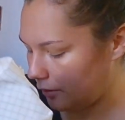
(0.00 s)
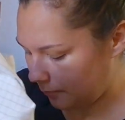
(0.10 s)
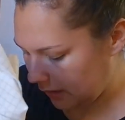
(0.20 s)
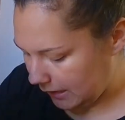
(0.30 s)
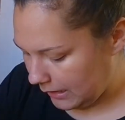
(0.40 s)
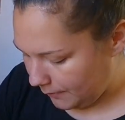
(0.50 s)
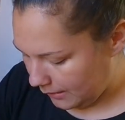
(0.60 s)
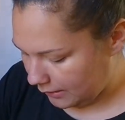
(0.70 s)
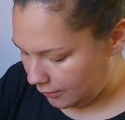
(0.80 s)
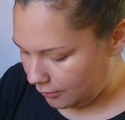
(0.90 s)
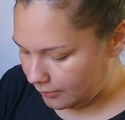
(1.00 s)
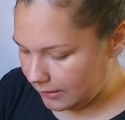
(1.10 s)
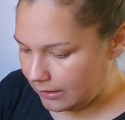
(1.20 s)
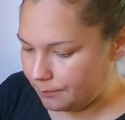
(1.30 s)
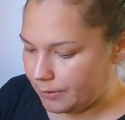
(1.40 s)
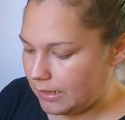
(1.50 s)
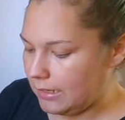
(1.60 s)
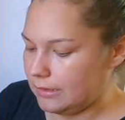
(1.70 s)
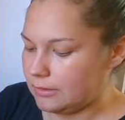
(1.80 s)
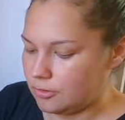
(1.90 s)
so I'm going to keep it in the Q-snap
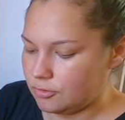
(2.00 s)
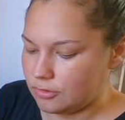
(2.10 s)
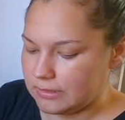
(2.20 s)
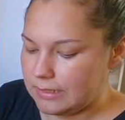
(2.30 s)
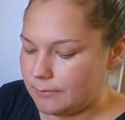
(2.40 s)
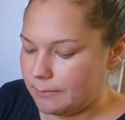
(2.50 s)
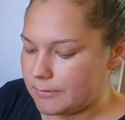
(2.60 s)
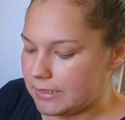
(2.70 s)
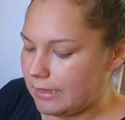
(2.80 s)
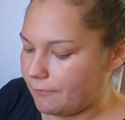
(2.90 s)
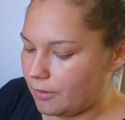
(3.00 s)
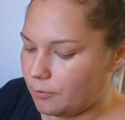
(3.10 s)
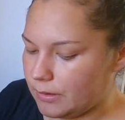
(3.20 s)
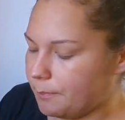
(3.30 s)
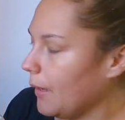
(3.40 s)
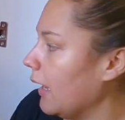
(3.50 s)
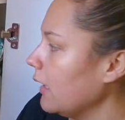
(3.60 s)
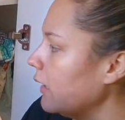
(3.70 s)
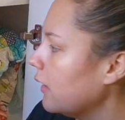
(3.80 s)
and just keep them together with the bag.